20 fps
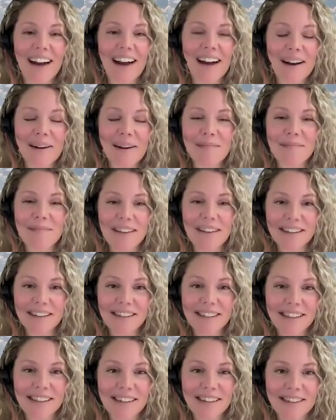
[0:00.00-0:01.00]
Um,
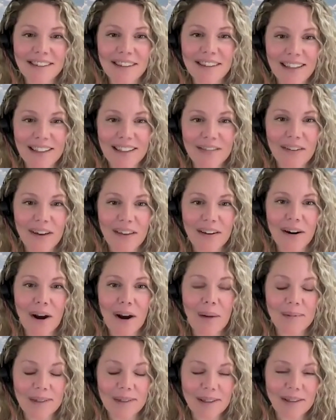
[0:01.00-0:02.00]
there's there's lots of other
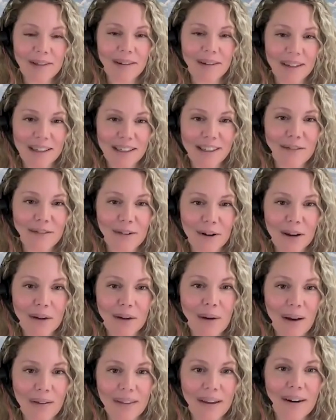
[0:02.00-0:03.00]
opportunities for
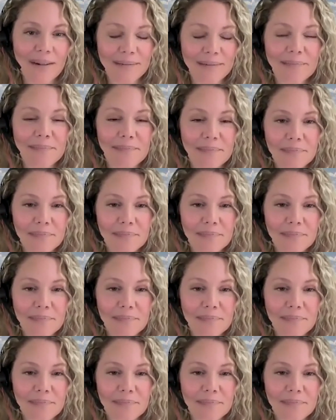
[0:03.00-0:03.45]
you out there.